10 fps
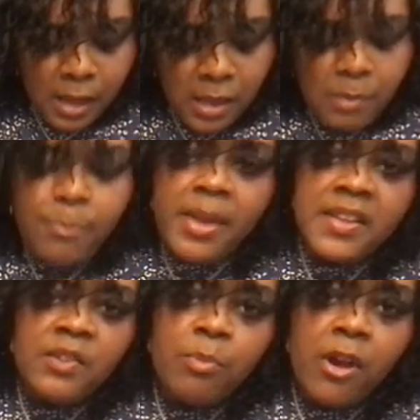the
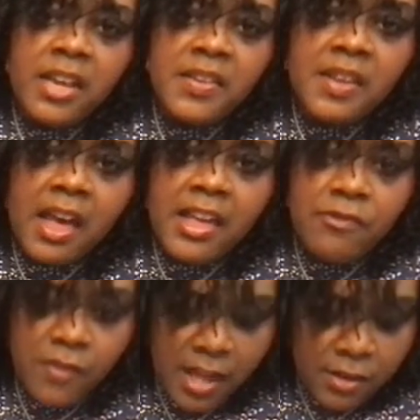best price I
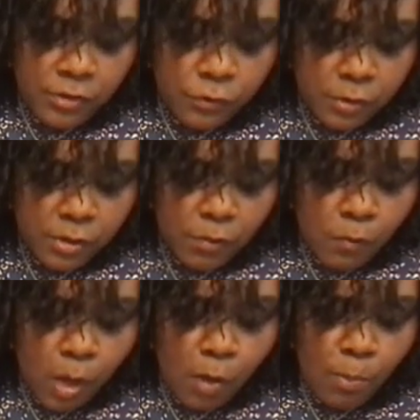found for the
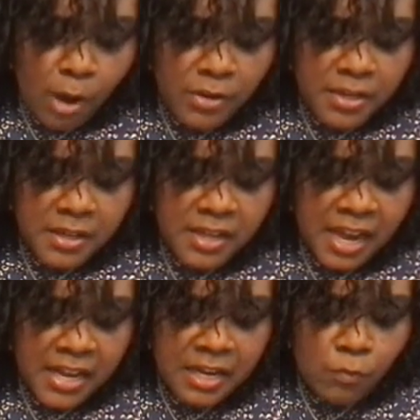Walmart
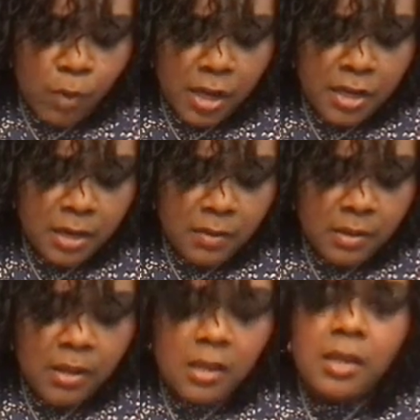10-in-1
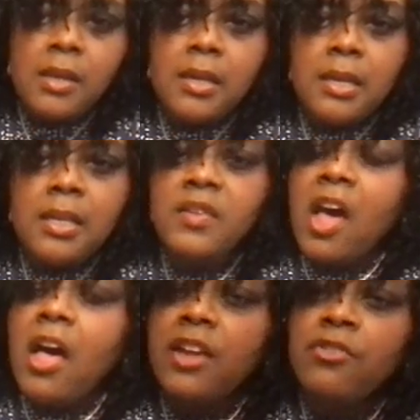is
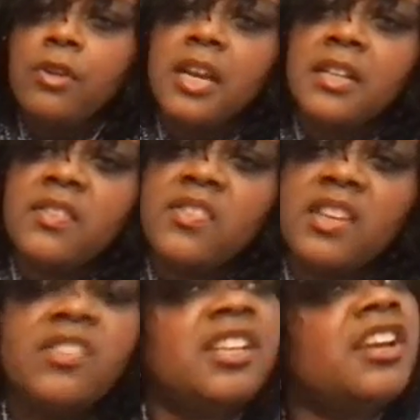
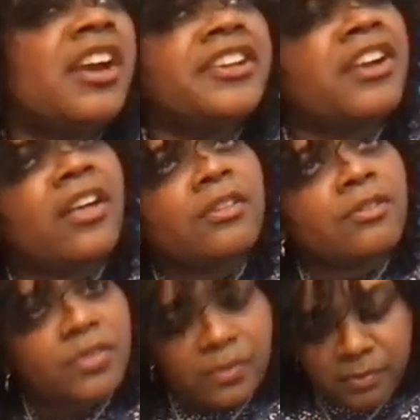
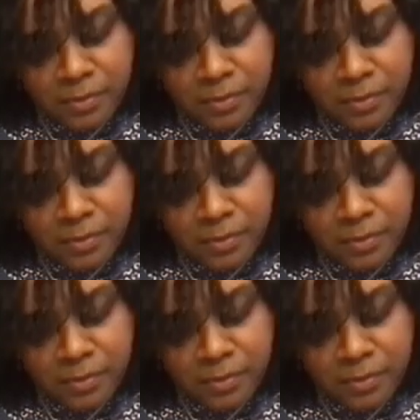$169.